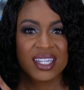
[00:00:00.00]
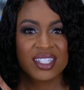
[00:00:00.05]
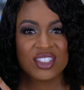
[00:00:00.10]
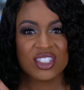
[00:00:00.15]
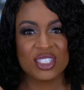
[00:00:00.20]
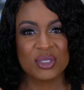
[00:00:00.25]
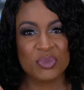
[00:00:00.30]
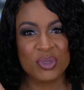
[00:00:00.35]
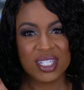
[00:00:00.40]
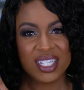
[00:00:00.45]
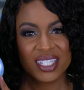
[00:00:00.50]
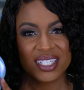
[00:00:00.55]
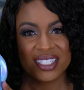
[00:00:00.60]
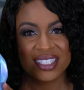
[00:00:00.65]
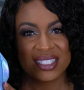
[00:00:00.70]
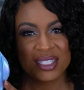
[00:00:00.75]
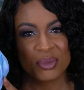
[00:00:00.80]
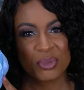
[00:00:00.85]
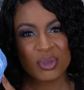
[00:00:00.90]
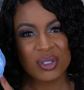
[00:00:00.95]
just
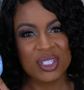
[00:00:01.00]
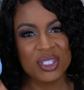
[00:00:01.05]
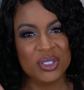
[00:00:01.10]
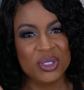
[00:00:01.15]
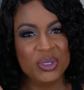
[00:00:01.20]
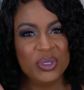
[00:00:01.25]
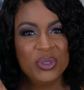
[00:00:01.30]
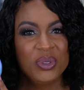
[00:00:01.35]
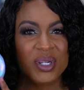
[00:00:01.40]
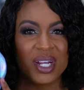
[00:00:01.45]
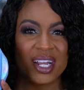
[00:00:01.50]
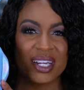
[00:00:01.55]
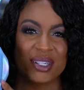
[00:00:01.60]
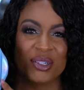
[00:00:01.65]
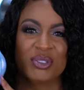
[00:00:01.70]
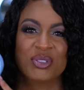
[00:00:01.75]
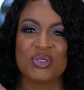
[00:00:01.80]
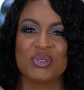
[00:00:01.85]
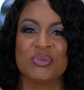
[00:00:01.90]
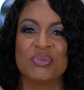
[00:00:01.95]
because the blue kind of
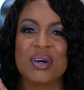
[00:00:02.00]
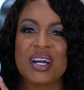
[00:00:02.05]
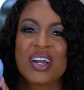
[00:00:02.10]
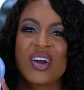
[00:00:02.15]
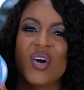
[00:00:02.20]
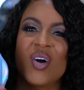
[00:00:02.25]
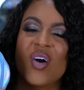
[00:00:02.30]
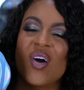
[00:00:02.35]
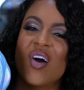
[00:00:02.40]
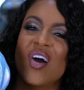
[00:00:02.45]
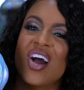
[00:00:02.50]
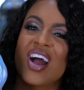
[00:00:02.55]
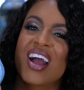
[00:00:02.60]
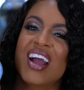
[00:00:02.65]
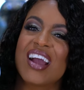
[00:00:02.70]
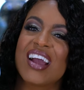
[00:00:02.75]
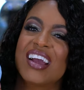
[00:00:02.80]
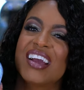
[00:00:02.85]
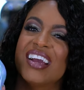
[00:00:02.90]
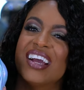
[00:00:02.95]
goes with my
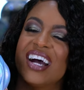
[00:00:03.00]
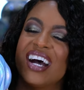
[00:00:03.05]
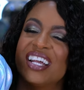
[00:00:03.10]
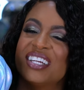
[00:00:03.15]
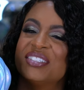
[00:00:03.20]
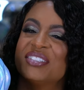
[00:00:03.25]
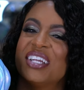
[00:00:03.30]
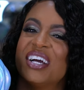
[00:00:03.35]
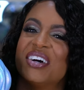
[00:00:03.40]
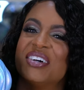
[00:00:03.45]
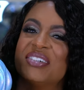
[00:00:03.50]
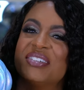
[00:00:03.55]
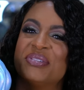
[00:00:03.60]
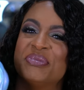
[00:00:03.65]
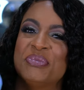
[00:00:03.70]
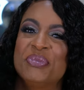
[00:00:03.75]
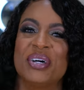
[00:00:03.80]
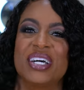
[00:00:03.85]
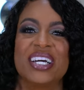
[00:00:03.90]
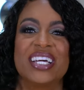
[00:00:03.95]
car. I don't know,
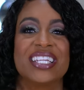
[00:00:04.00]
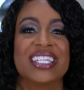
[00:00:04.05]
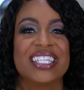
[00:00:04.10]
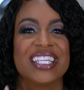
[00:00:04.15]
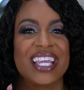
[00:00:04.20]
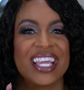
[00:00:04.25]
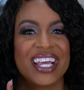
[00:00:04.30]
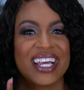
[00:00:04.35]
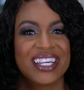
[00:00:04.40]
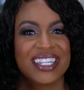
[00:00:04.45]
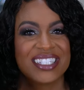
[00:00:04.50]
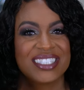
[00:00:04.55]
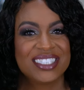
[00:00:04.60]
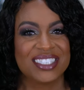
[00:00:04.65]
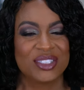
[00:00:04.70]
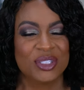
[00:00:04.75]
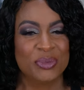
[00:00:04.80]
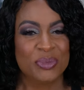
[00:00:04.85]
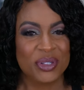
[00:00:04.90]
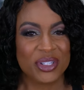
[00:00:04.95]
but yeah,
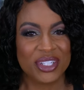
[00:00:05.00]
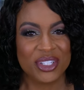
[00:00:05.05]
super